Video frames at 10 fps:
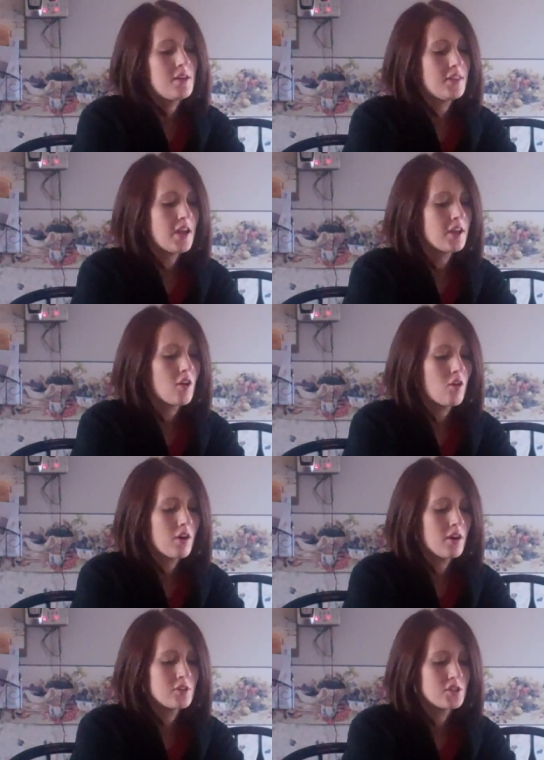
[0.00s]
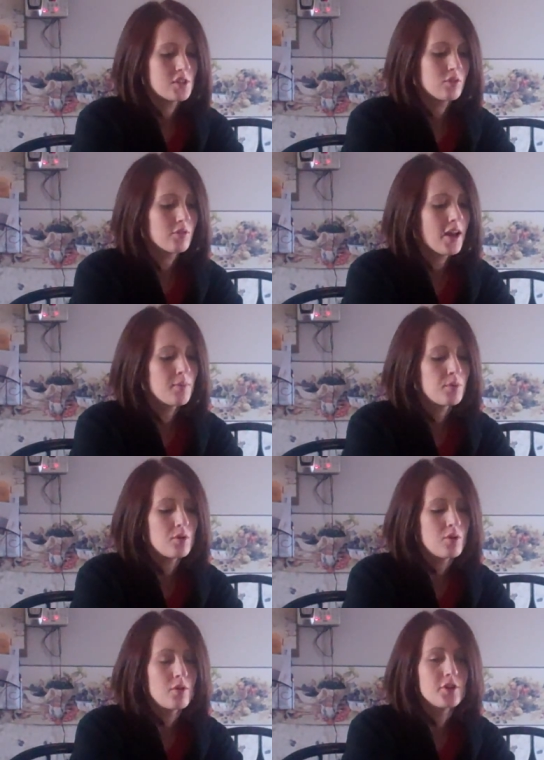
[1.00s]
They are just
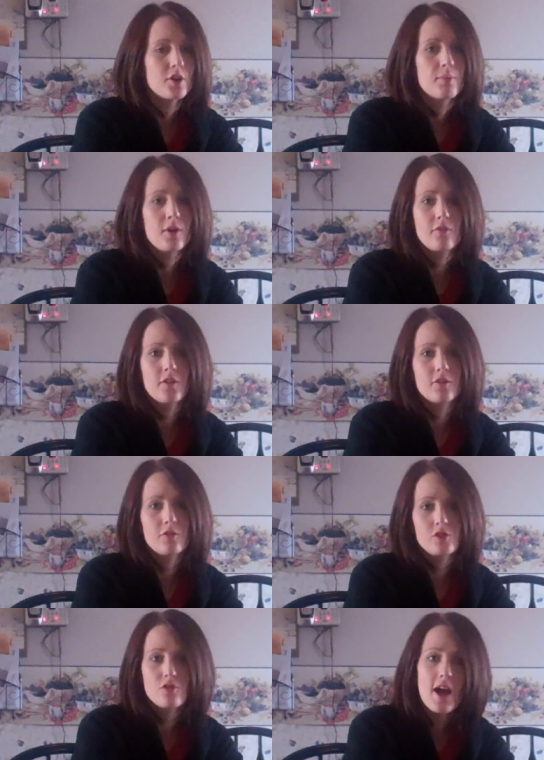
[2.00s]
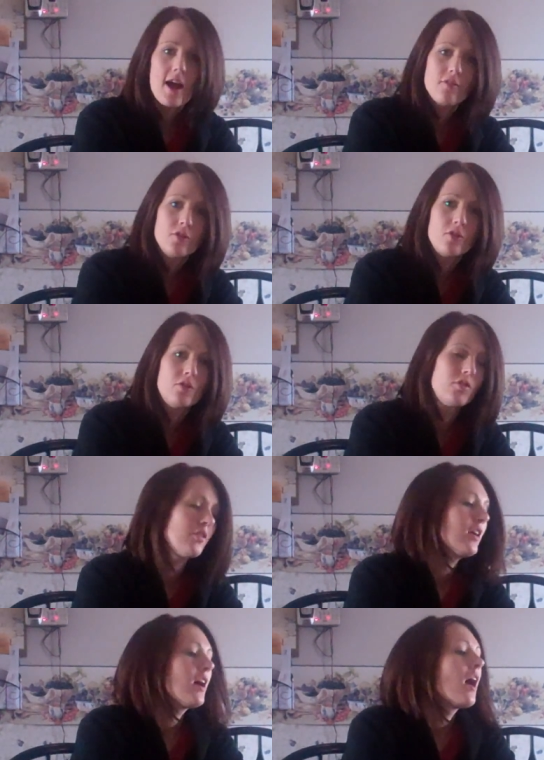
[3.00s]
incredible. They're perfect for travel.